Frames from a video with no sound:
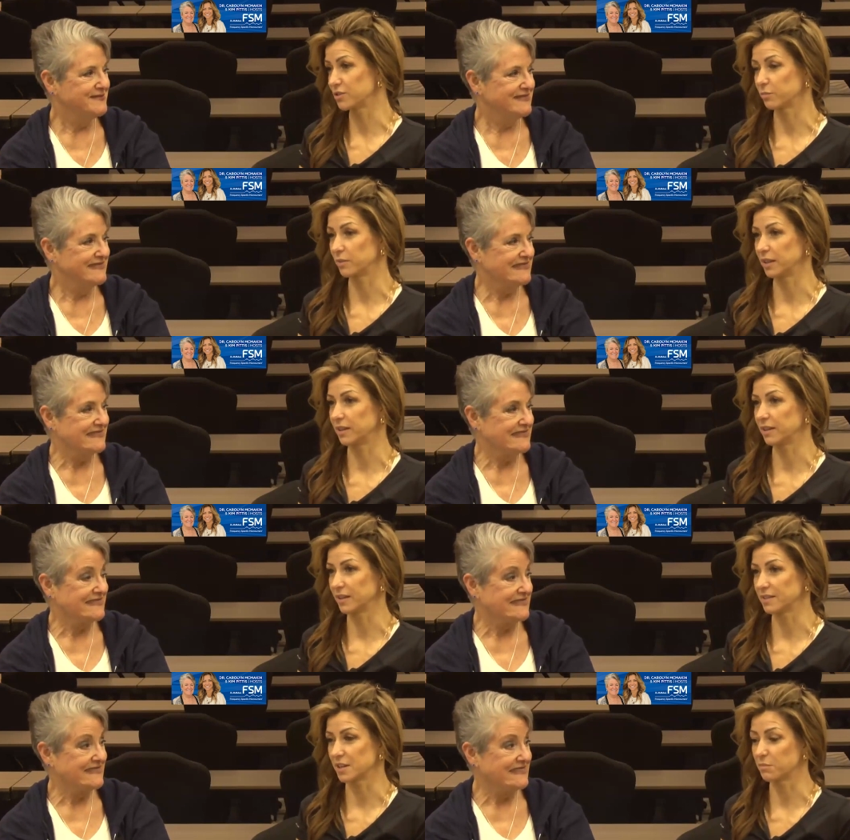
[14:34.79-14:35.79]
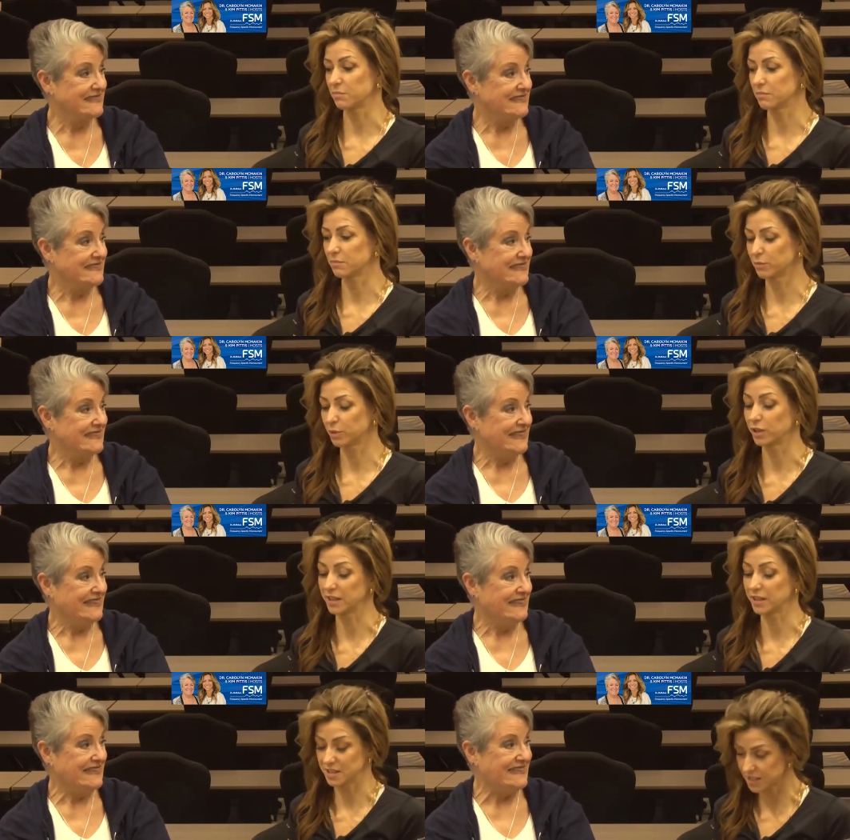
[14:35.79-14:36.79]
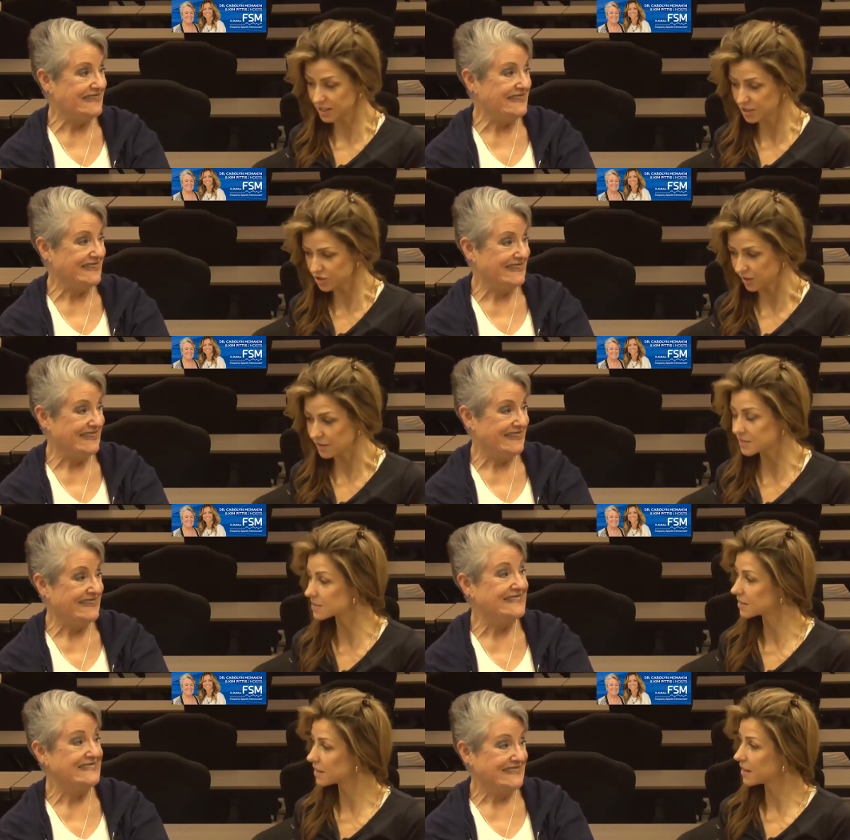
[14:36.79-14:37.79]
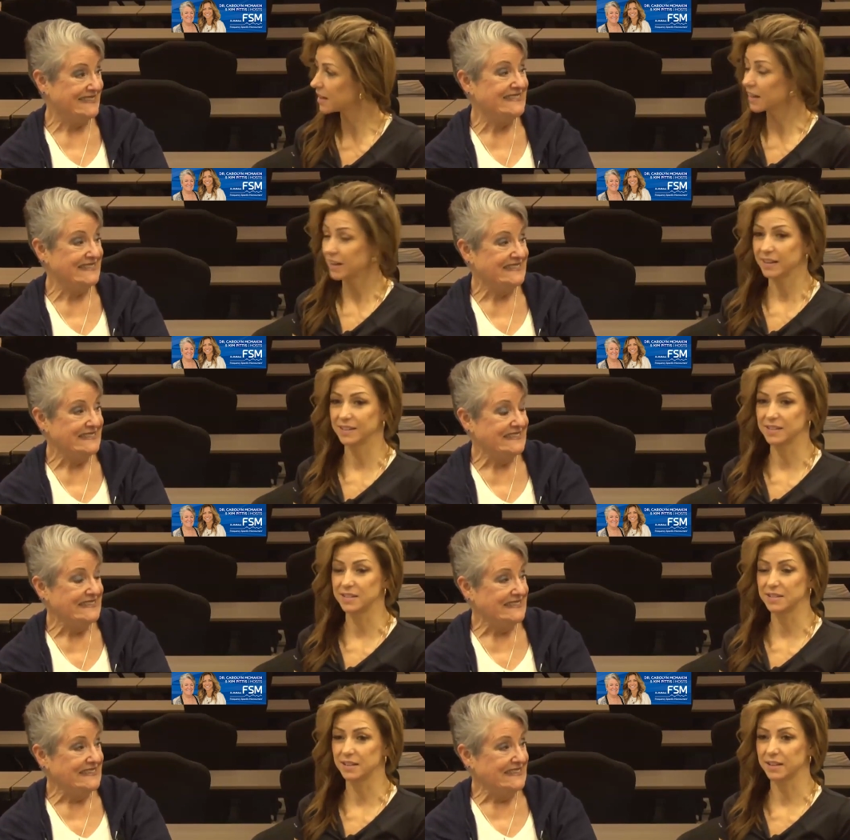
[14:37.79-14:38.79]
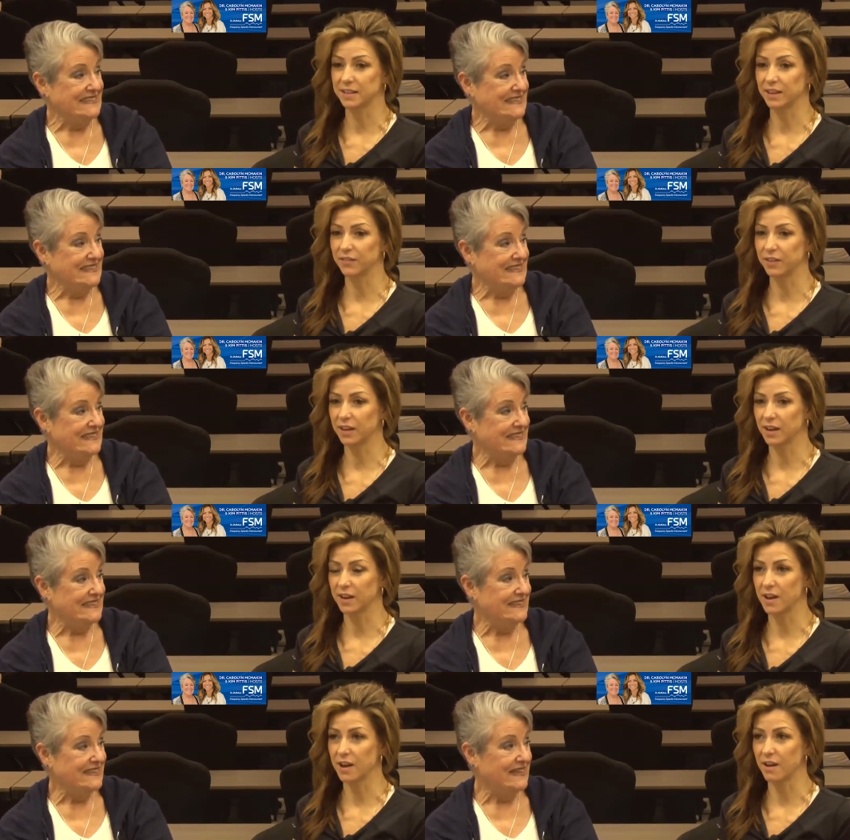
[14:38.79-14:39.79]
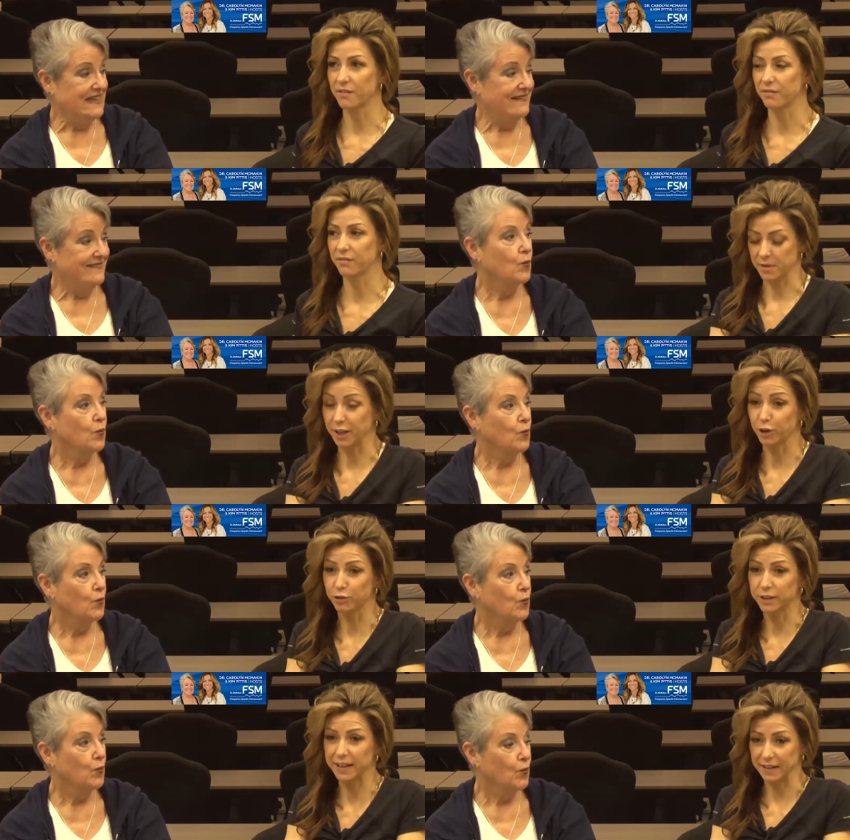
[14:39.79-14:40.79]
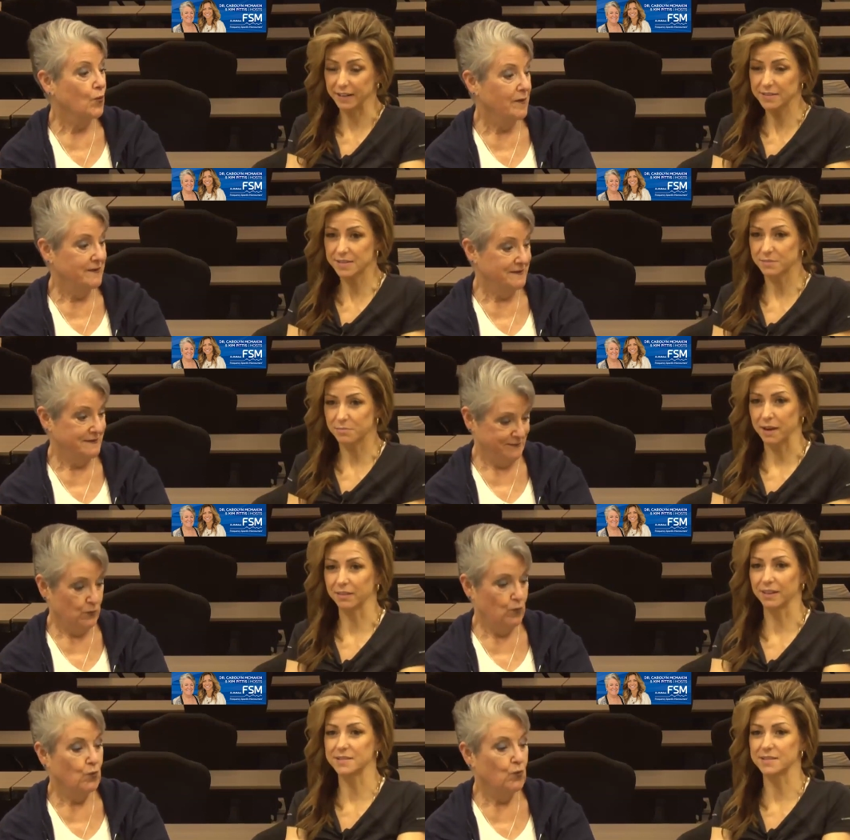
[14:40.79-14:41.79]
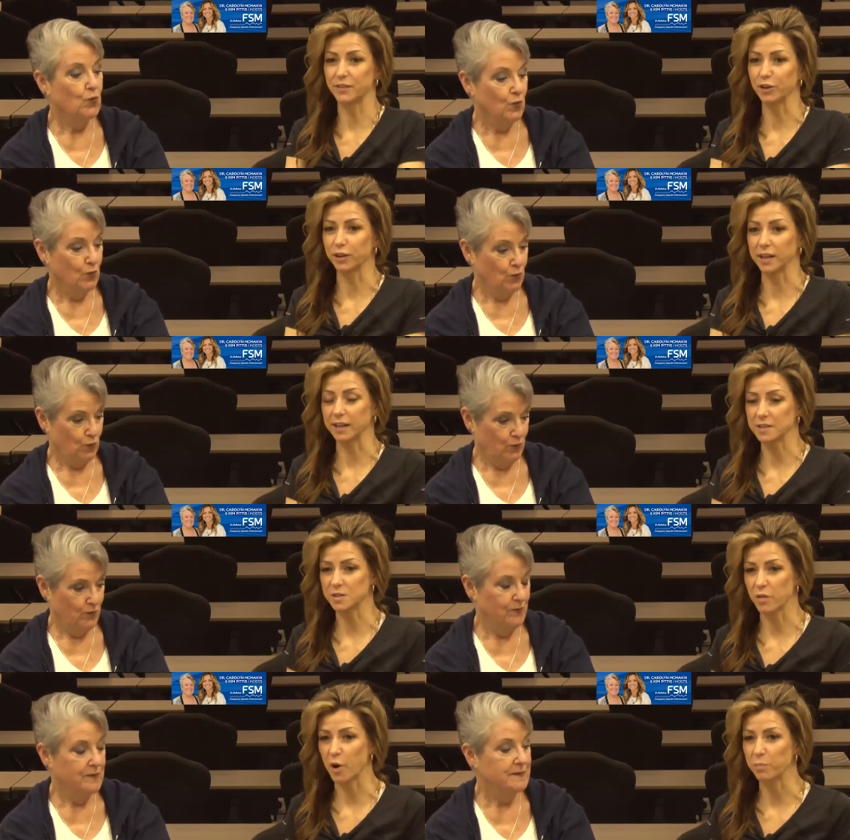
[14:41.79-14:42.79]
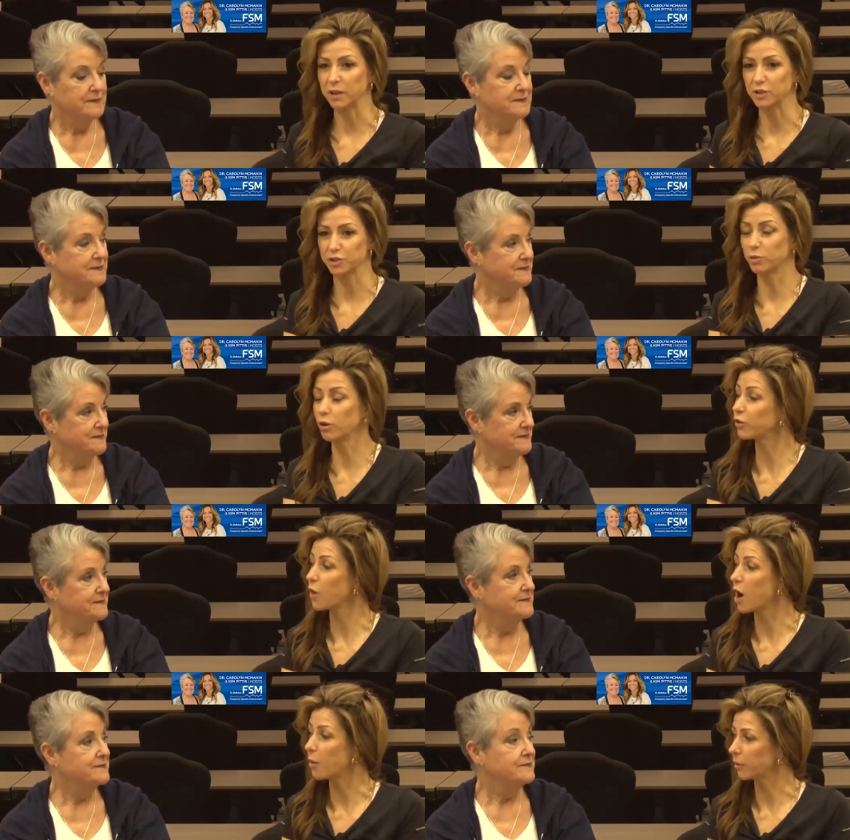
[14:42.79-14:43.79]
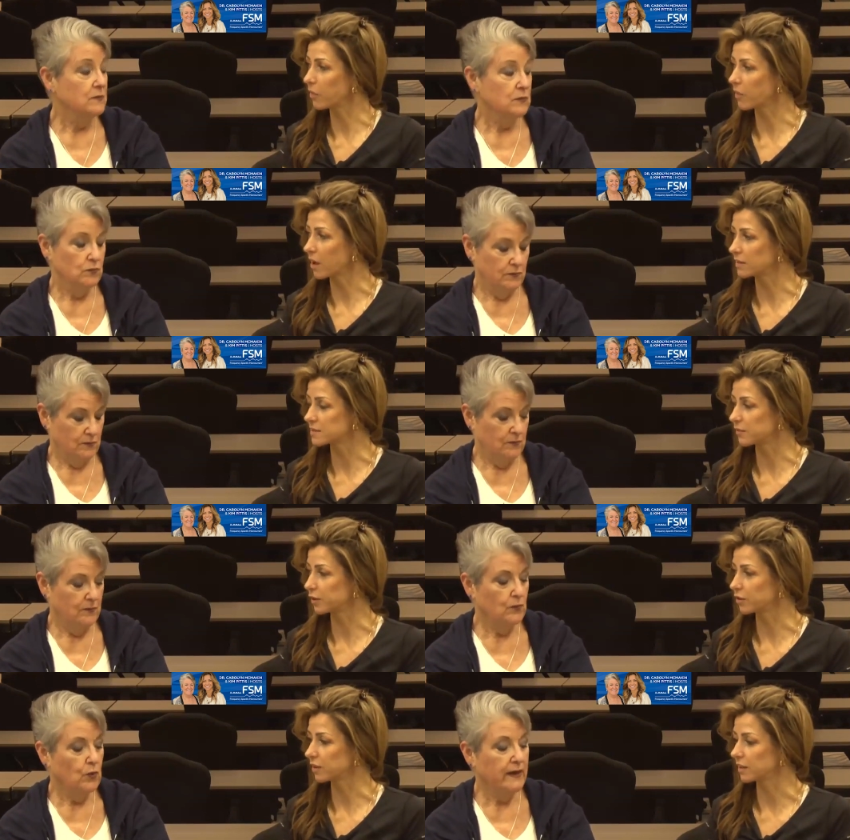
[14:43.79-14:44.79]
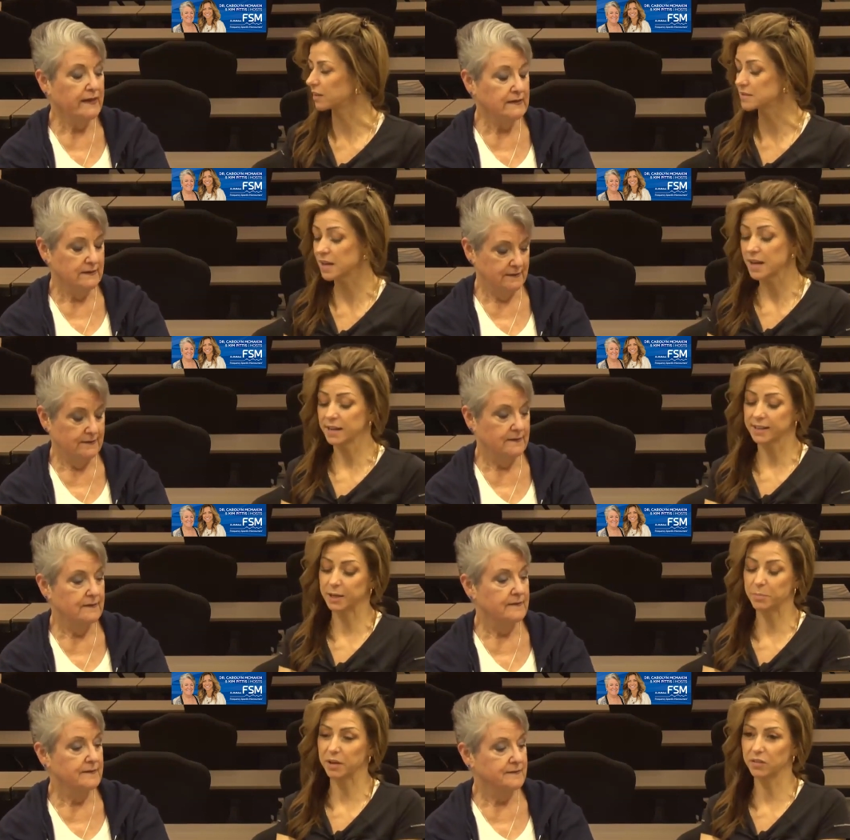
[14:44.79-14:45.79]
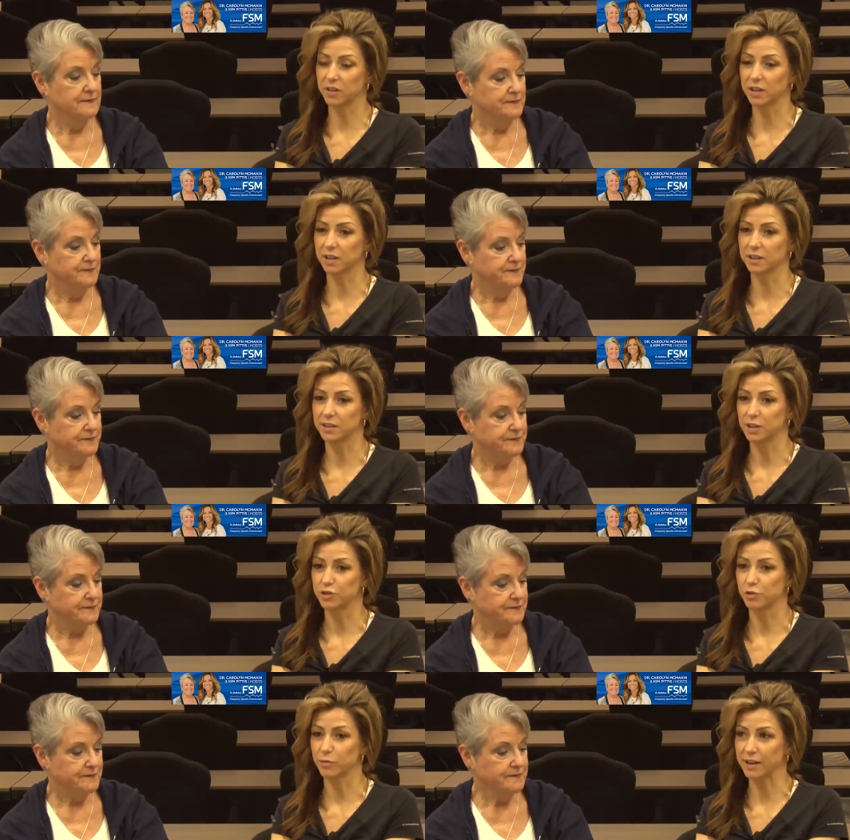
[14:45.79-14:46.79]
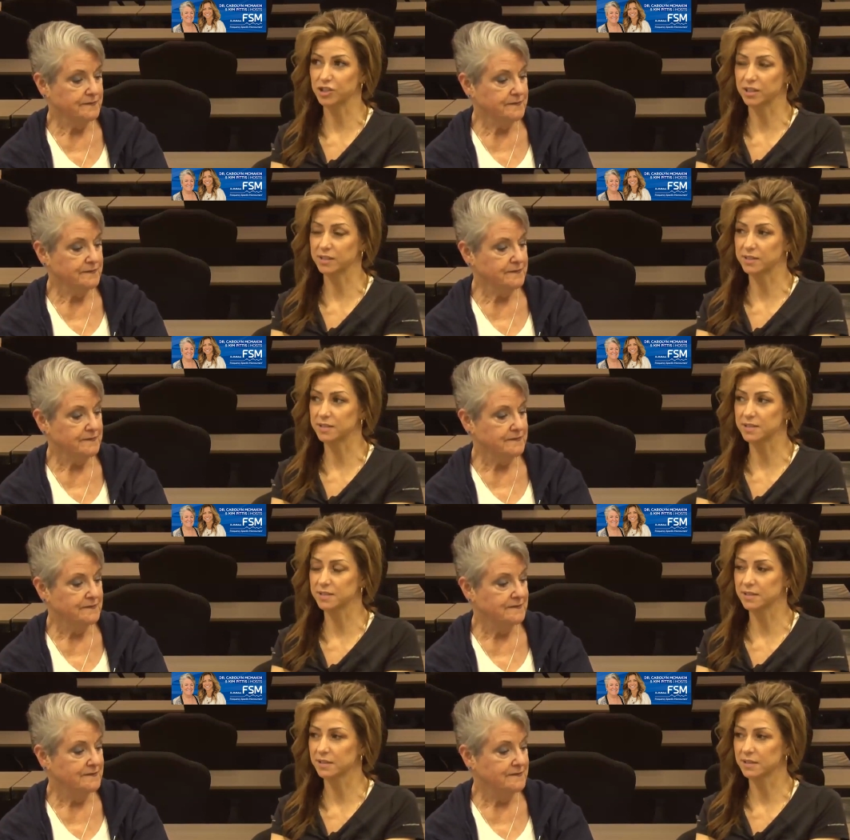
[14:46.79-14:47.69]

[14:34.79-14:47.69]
Speaker 1: for me as I'm learning to teach this is giving enough ingredients, my list of ingredients without being too overwhelming with that list of ingredients, right. keeping the directions